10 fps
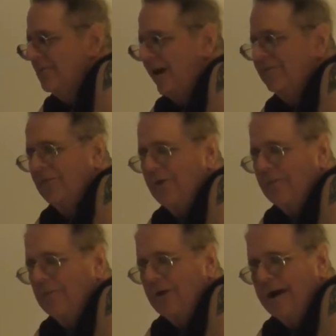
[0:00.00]
driving
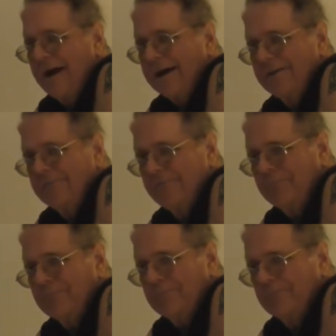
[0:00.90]
while black
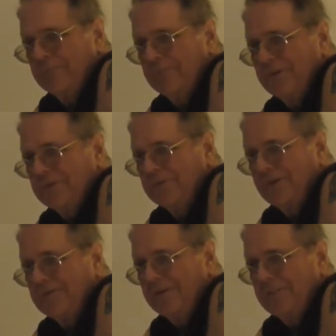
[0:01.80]
and
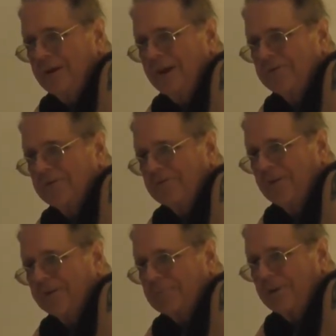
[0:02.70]
sociopaths and
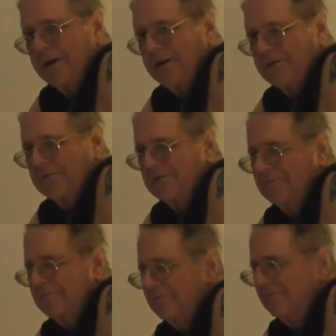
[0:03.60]
psychopaths.